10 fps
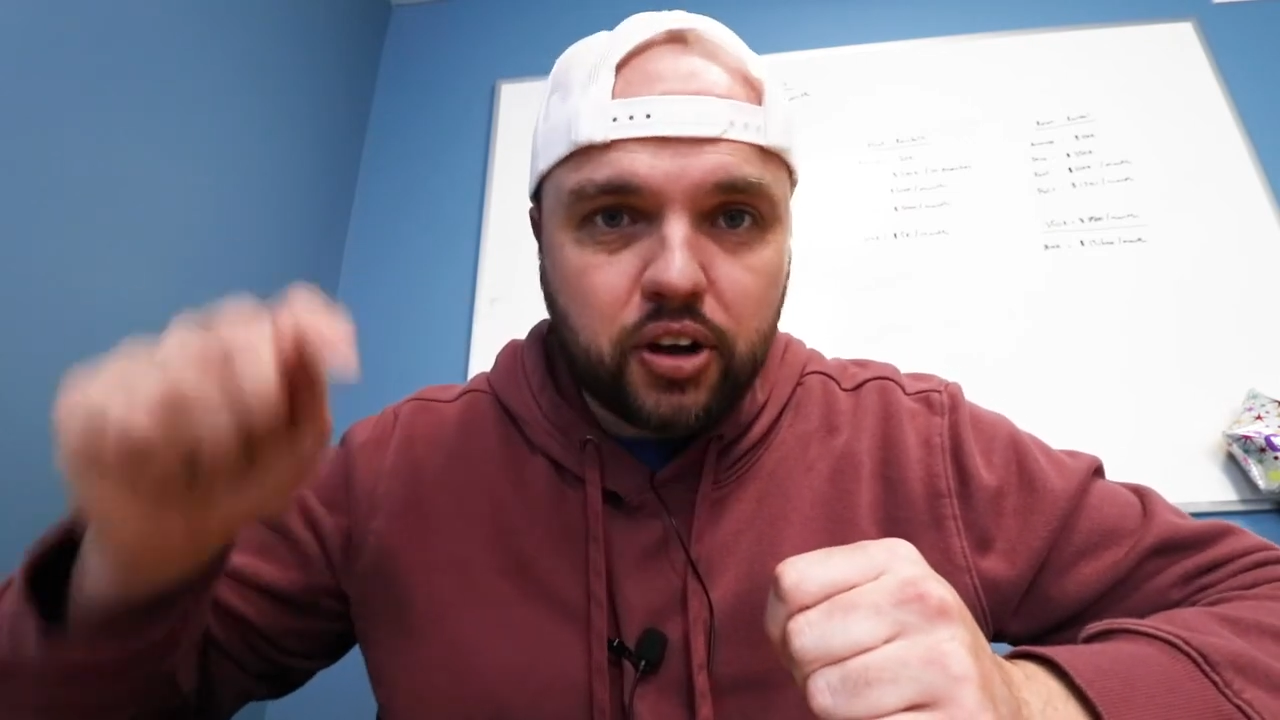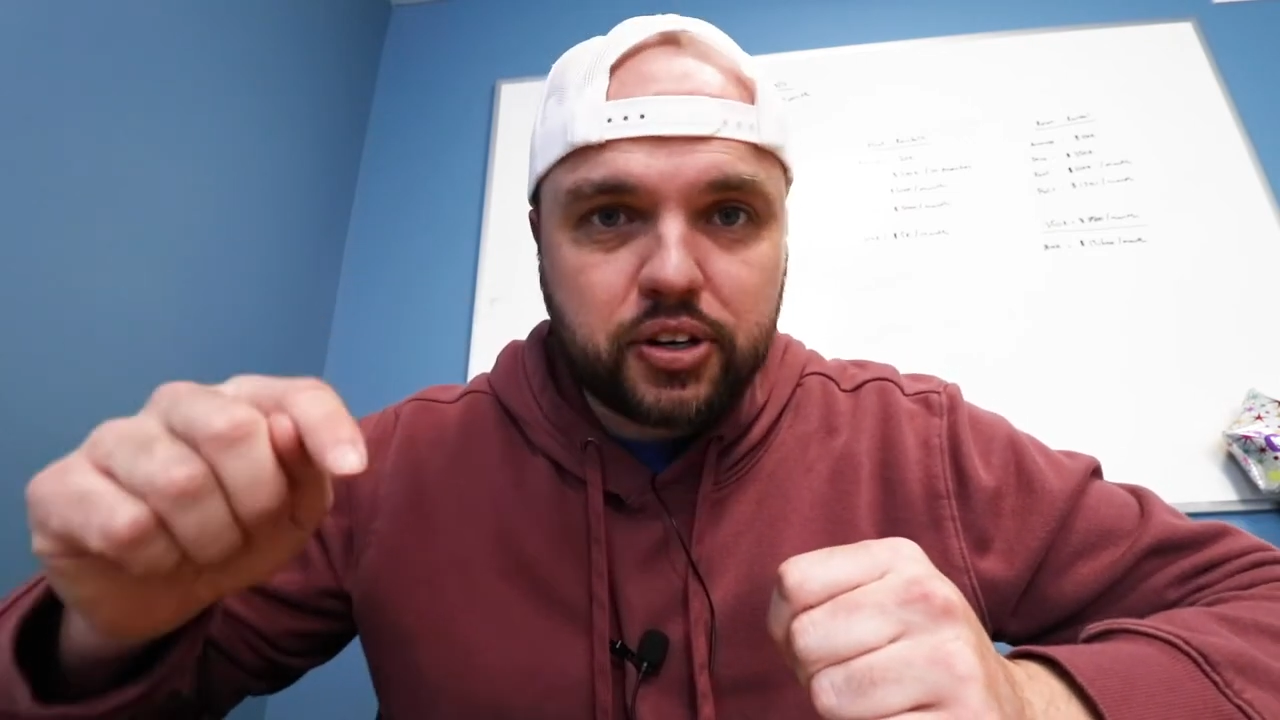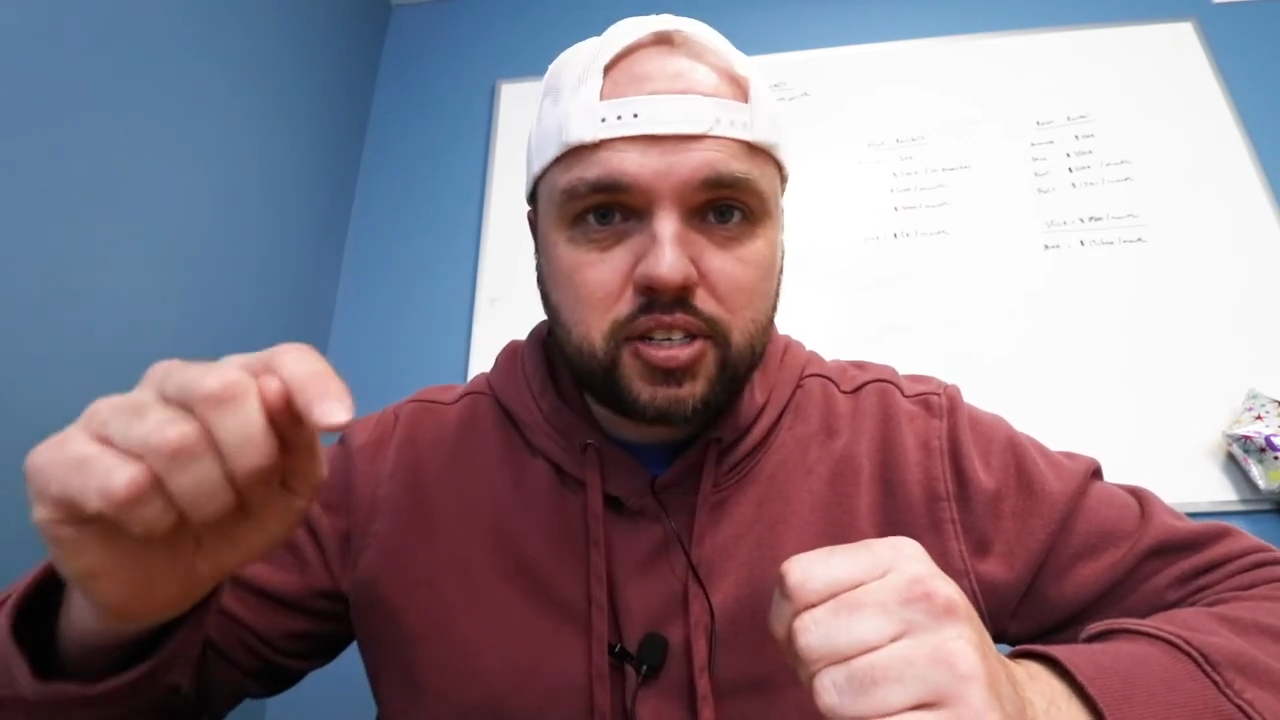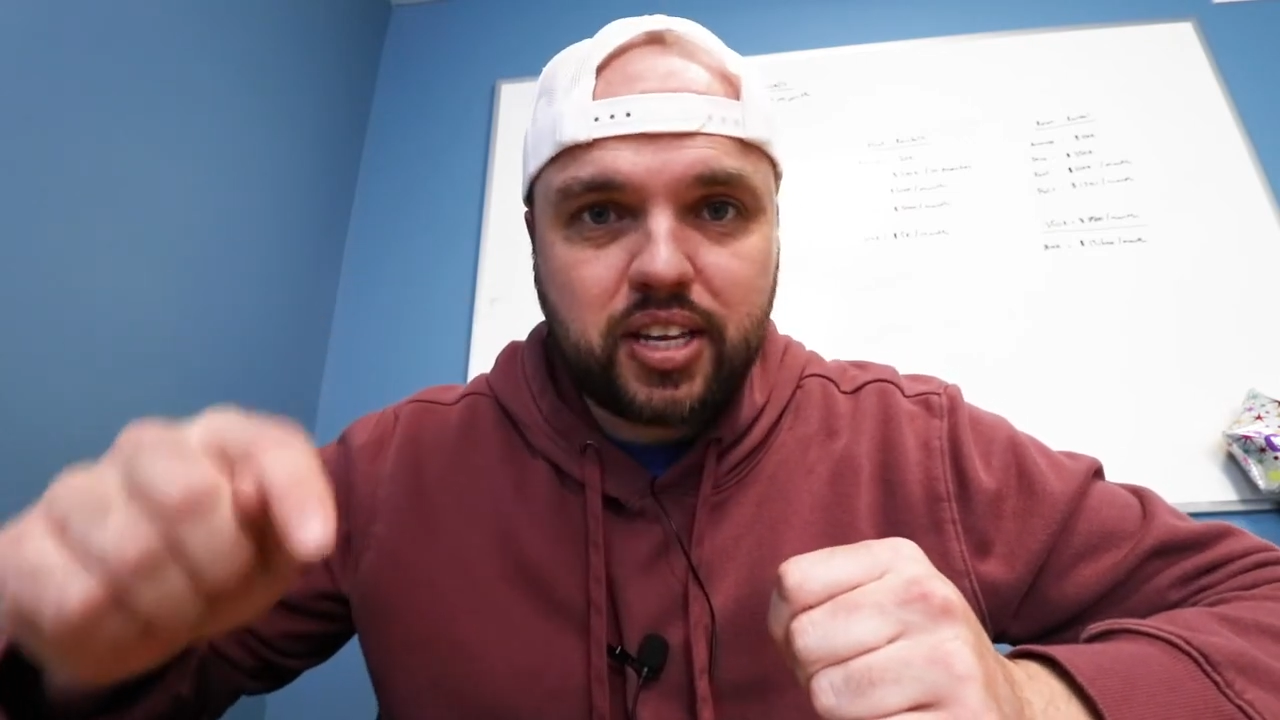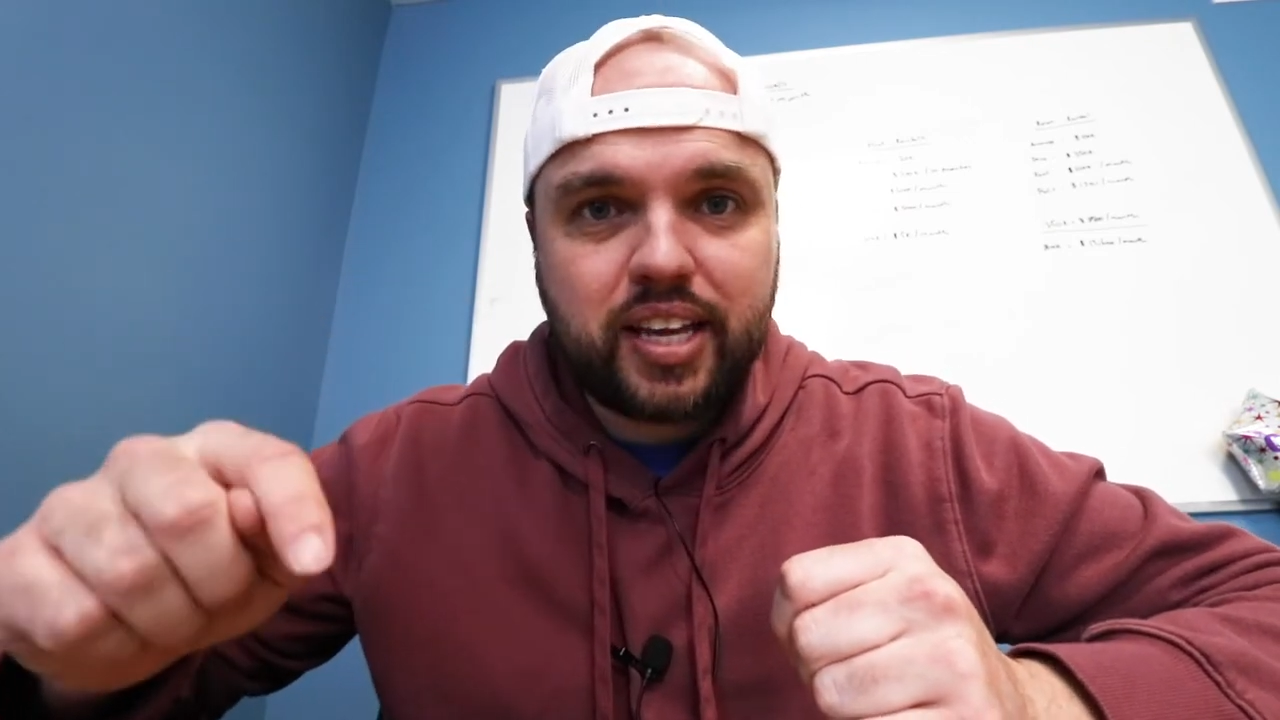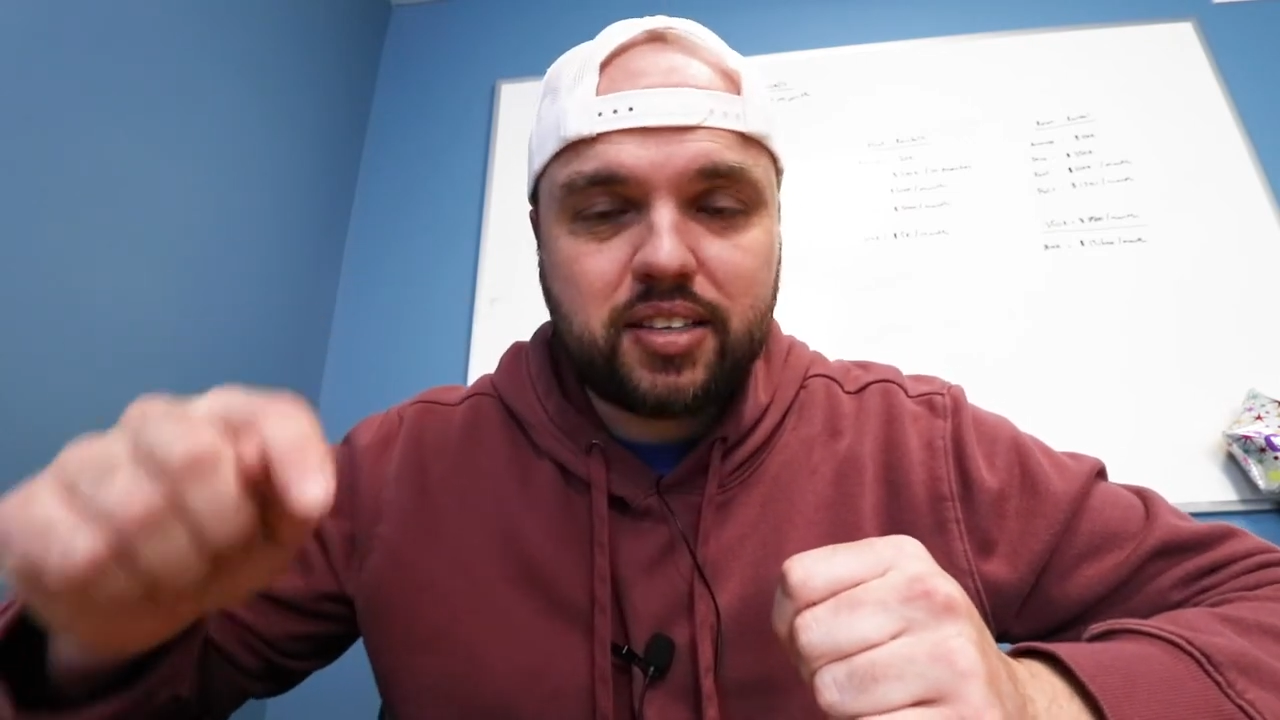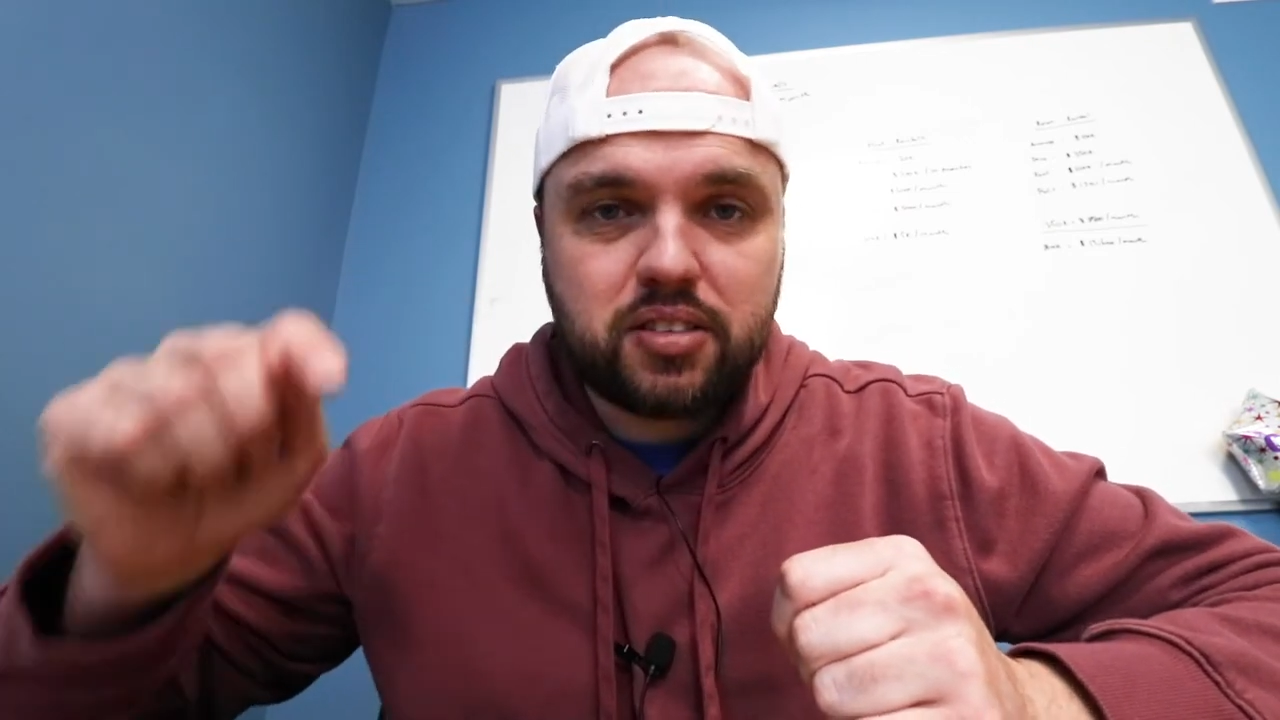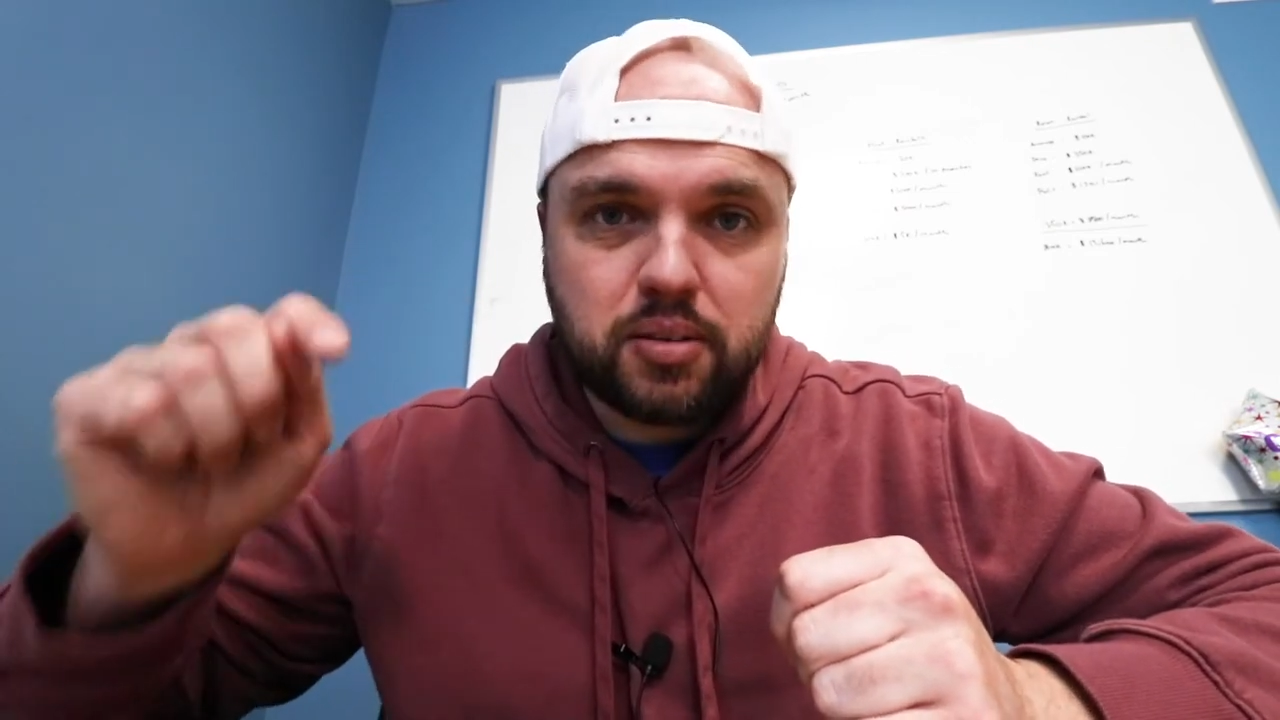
understands